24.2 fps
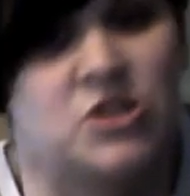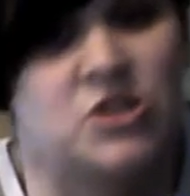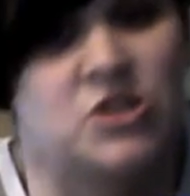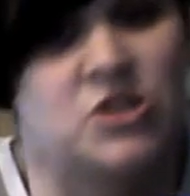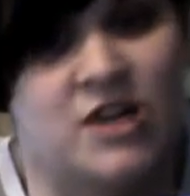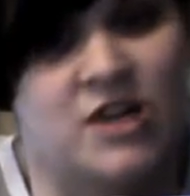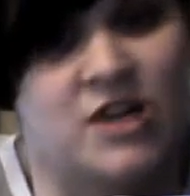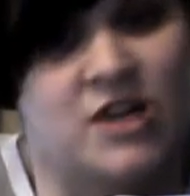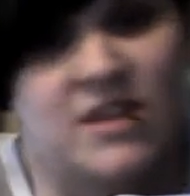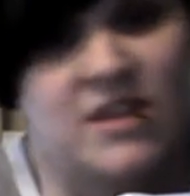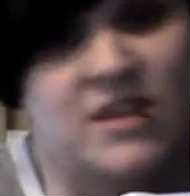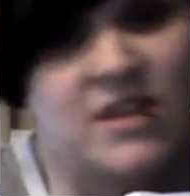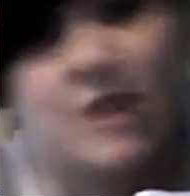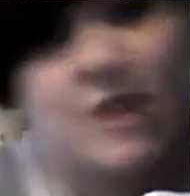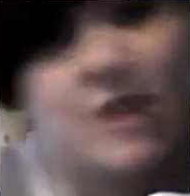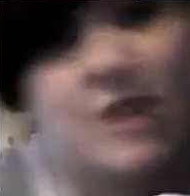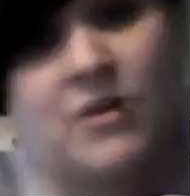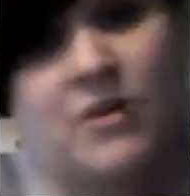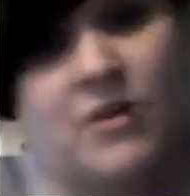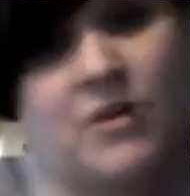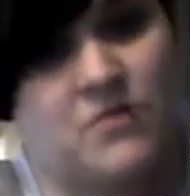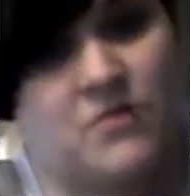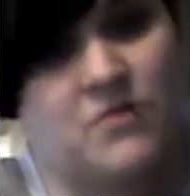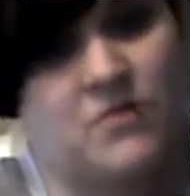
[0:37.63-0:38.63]
or anything
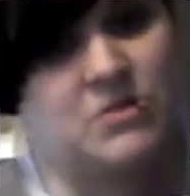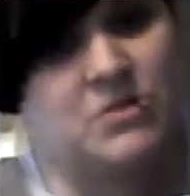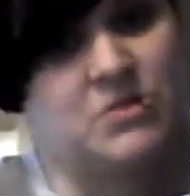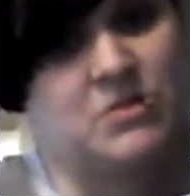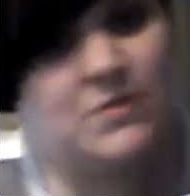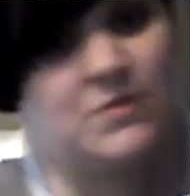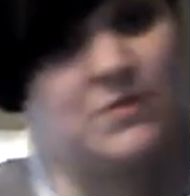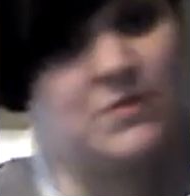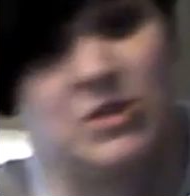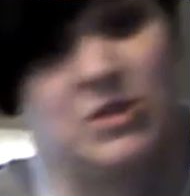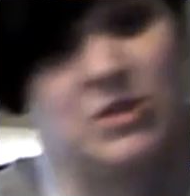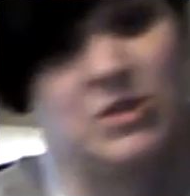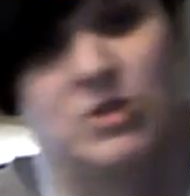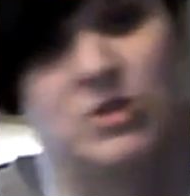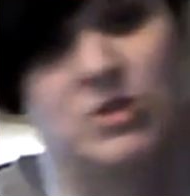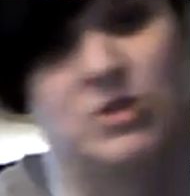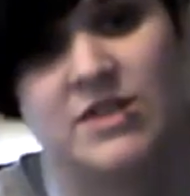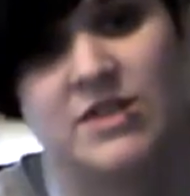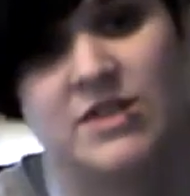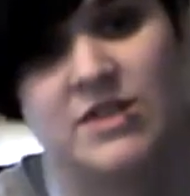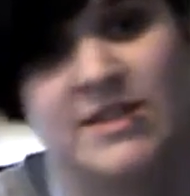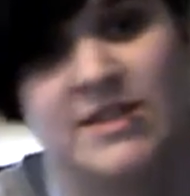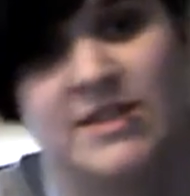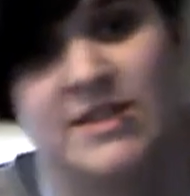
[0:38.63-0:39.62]
apart from the pictures
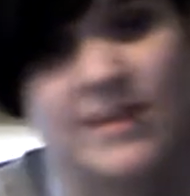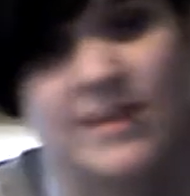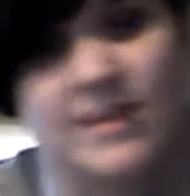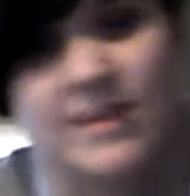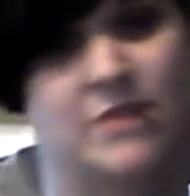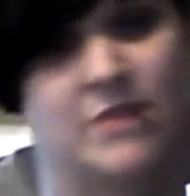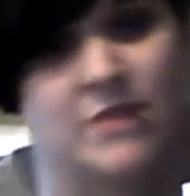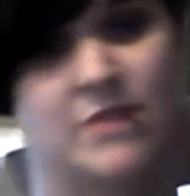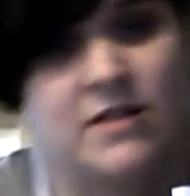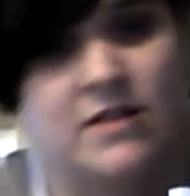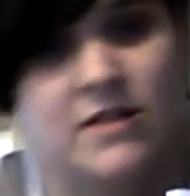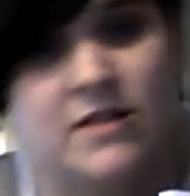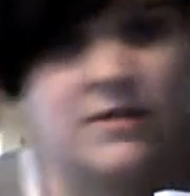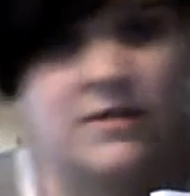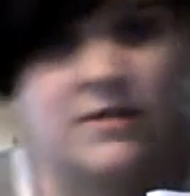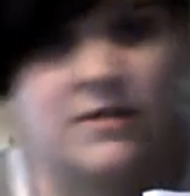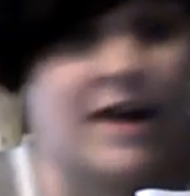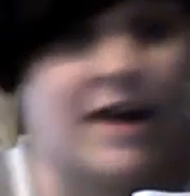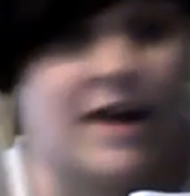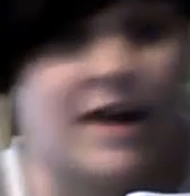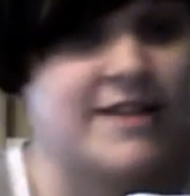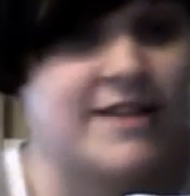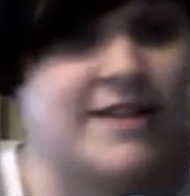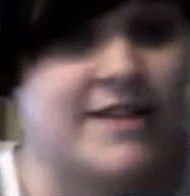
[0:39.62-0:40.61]
that he sent me.
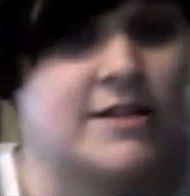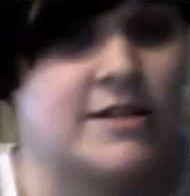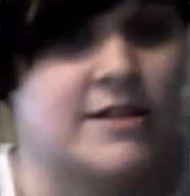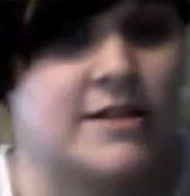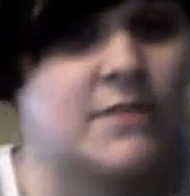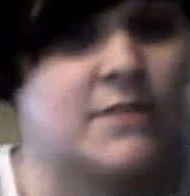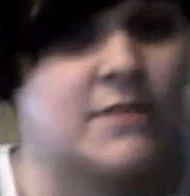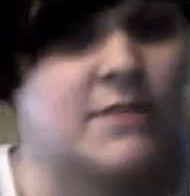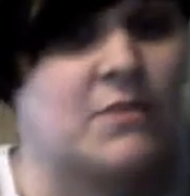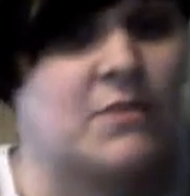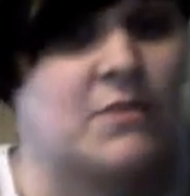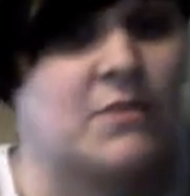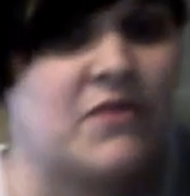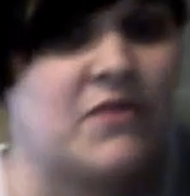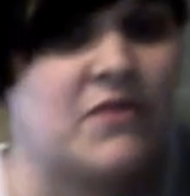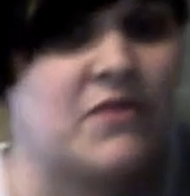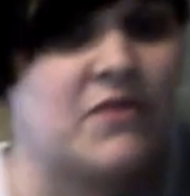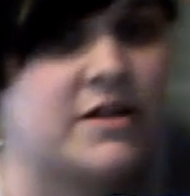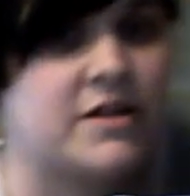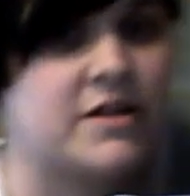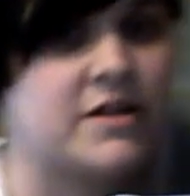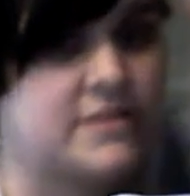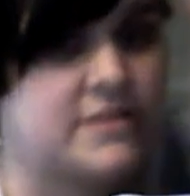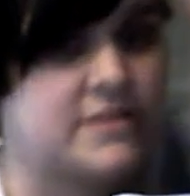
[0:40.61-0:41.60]
I did get them from a
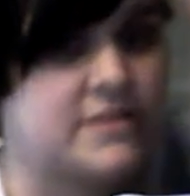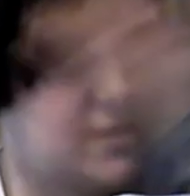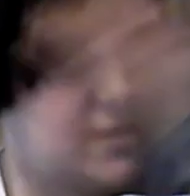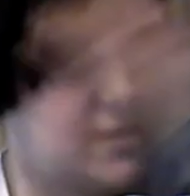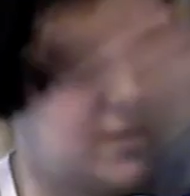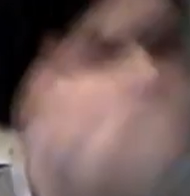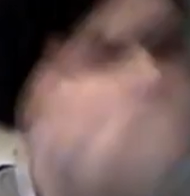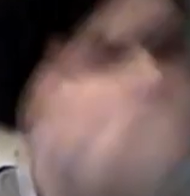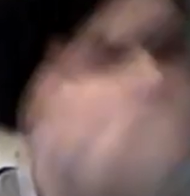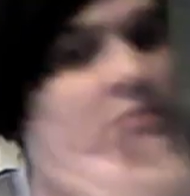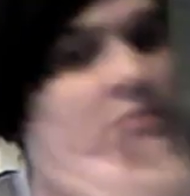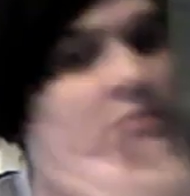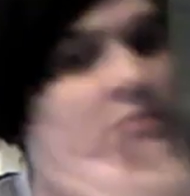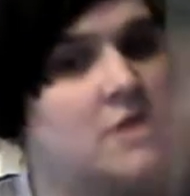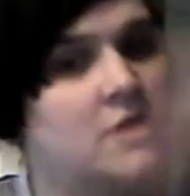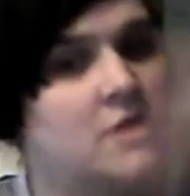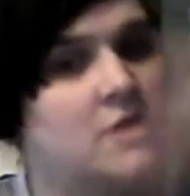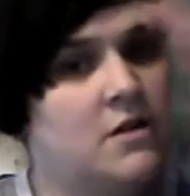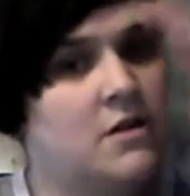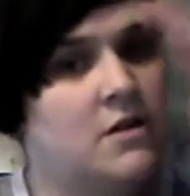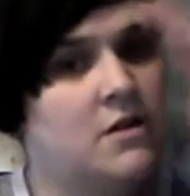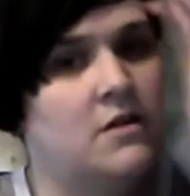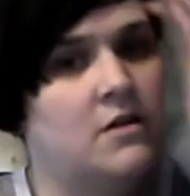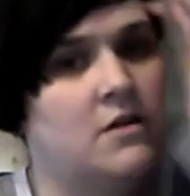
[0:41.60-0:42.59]
friend, so
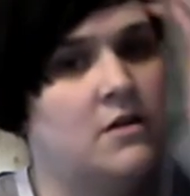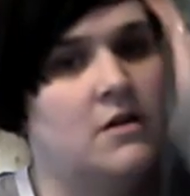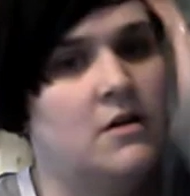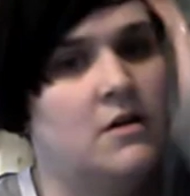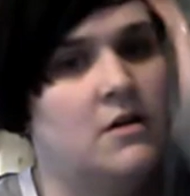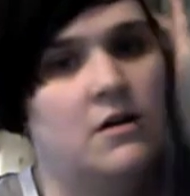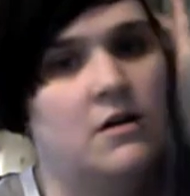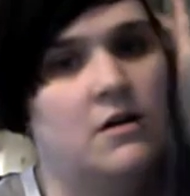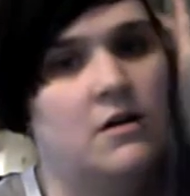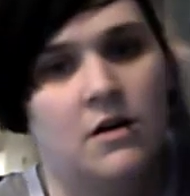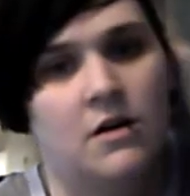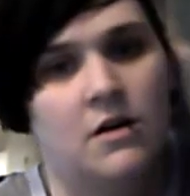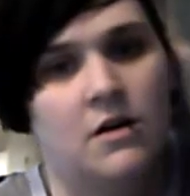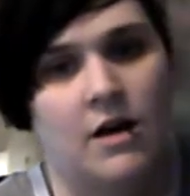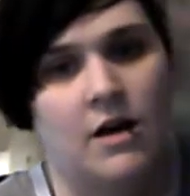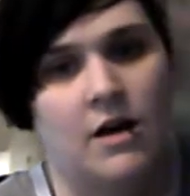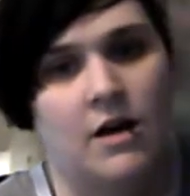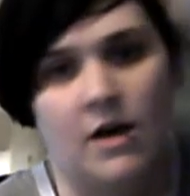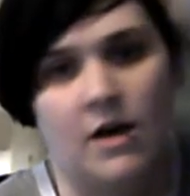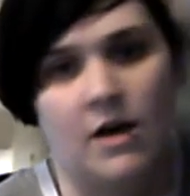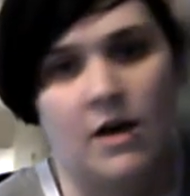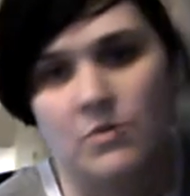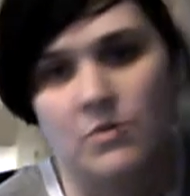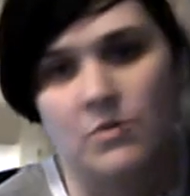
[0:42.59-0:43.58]

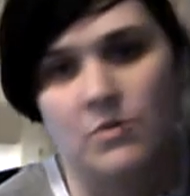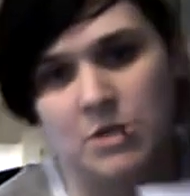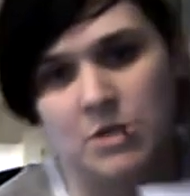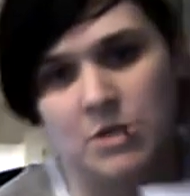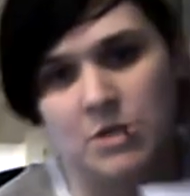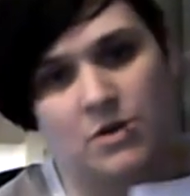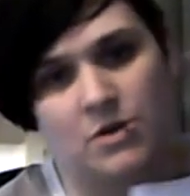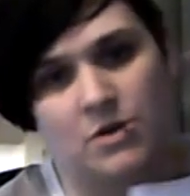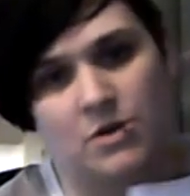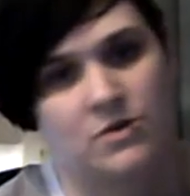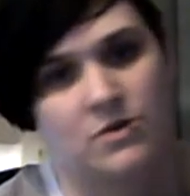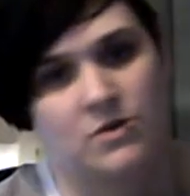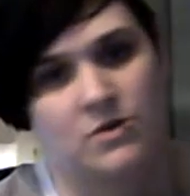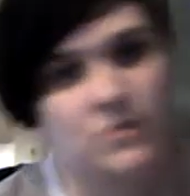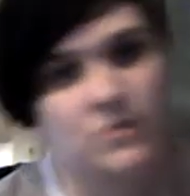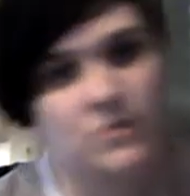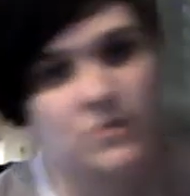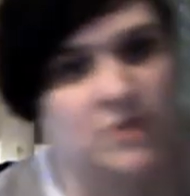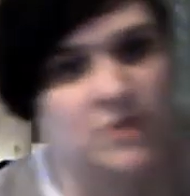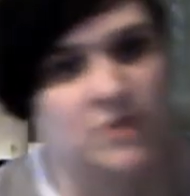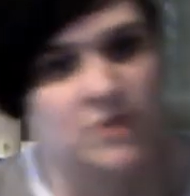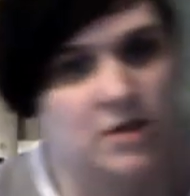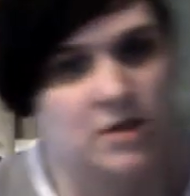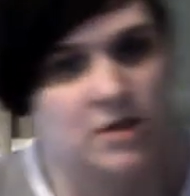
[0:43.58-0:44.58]
I will be showing those
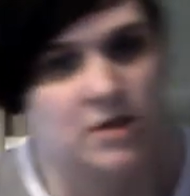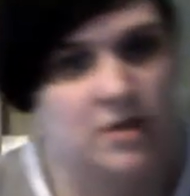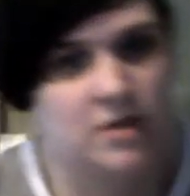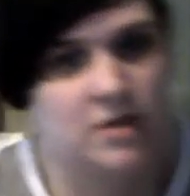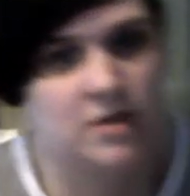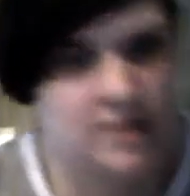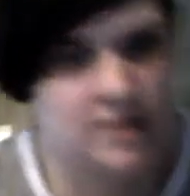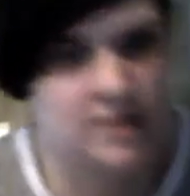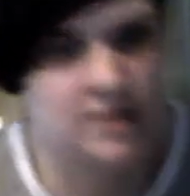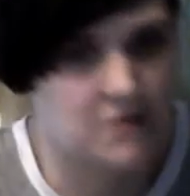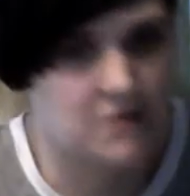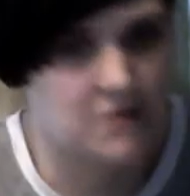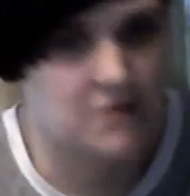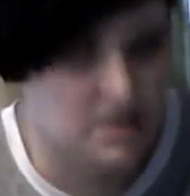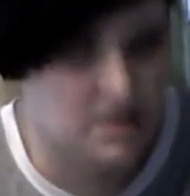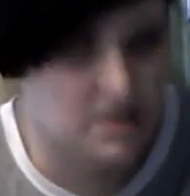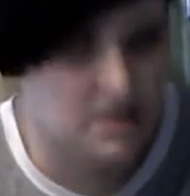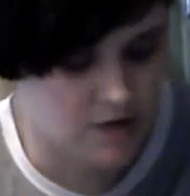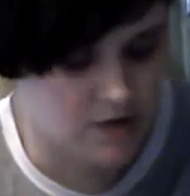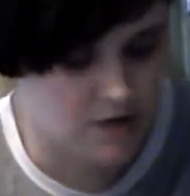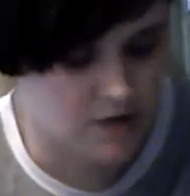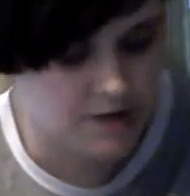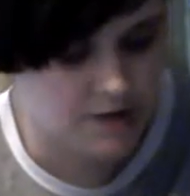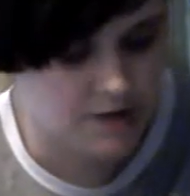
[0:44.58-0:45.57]
and giving him
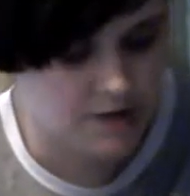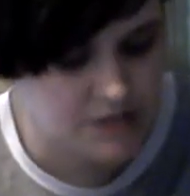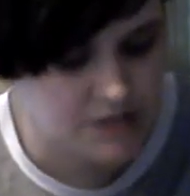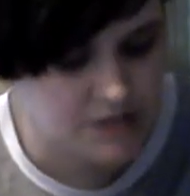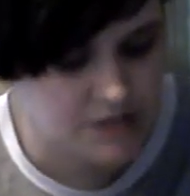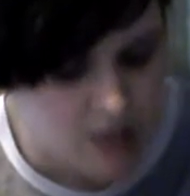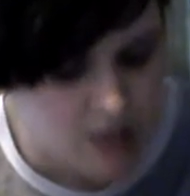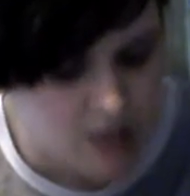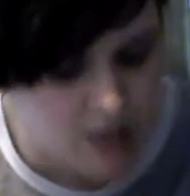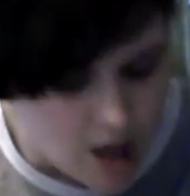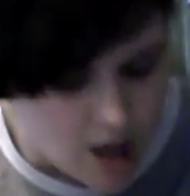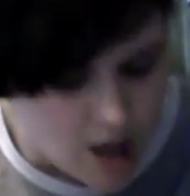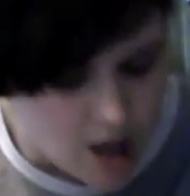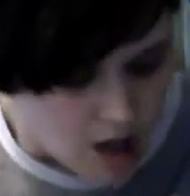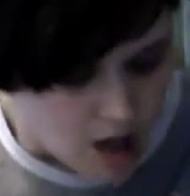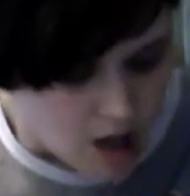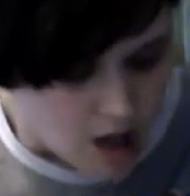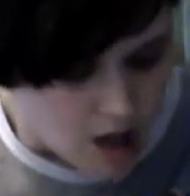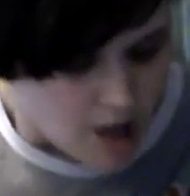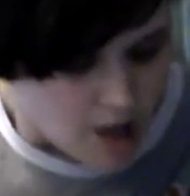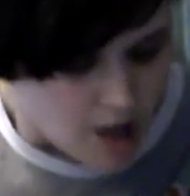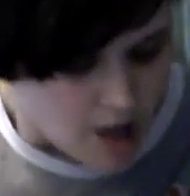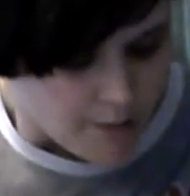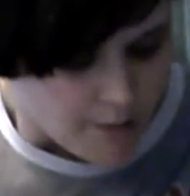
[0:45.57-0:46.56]
props.
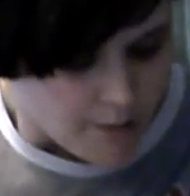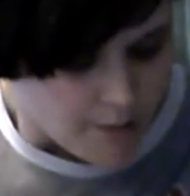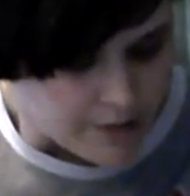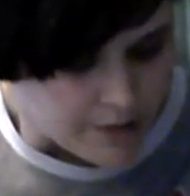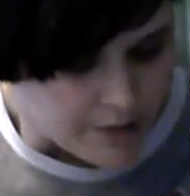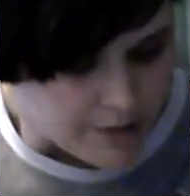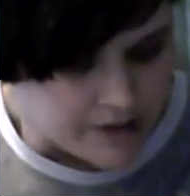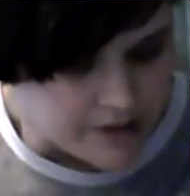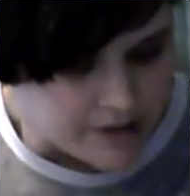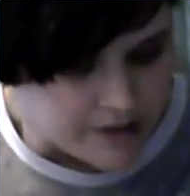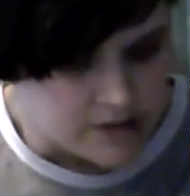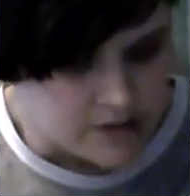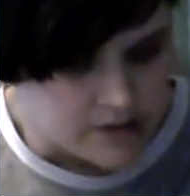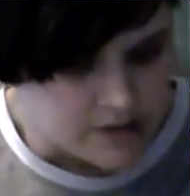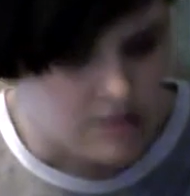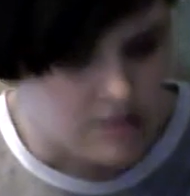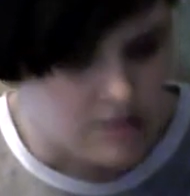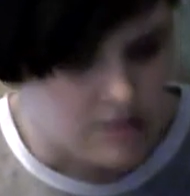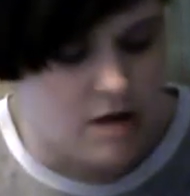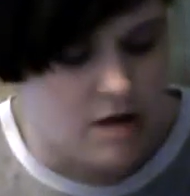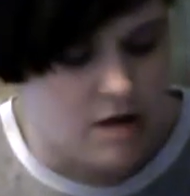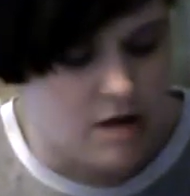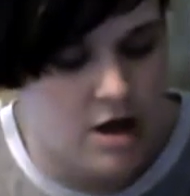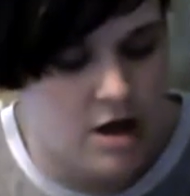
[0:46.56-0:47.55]
But
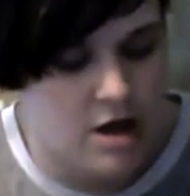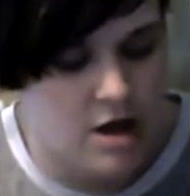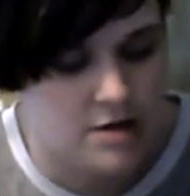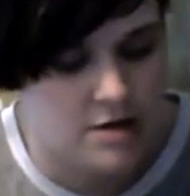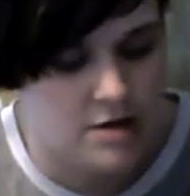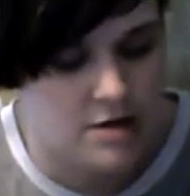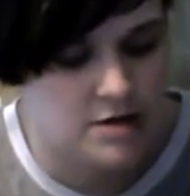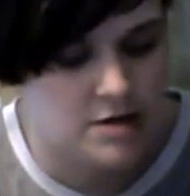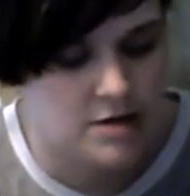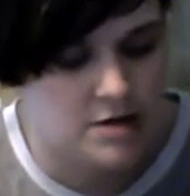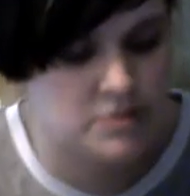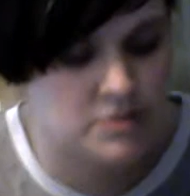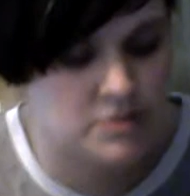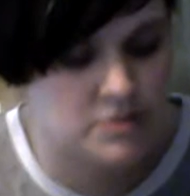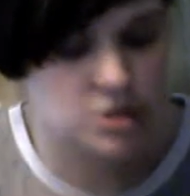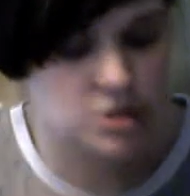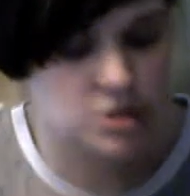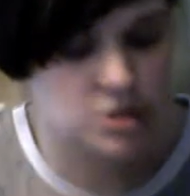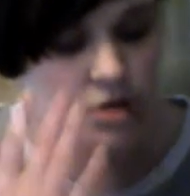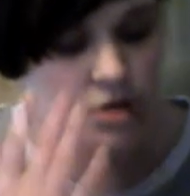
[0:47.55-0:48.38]
I'm going to show